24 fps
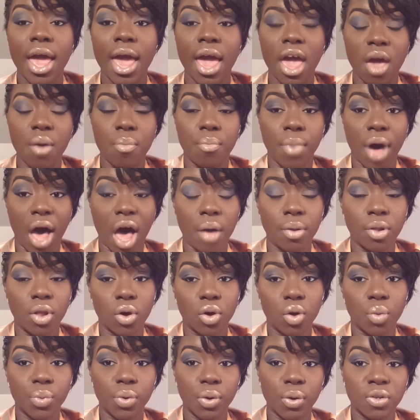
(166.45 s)
at my
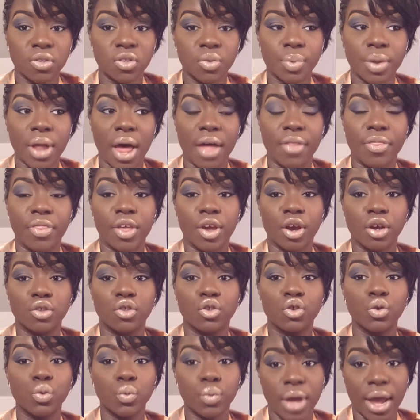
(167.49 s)
local beauty supply they're
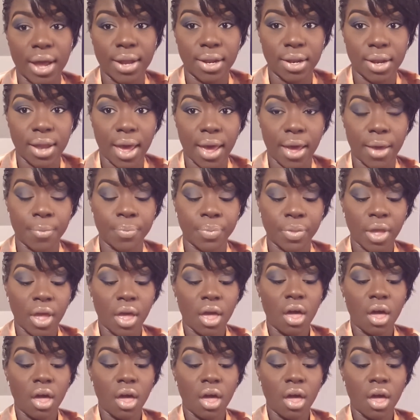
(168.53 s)
2.99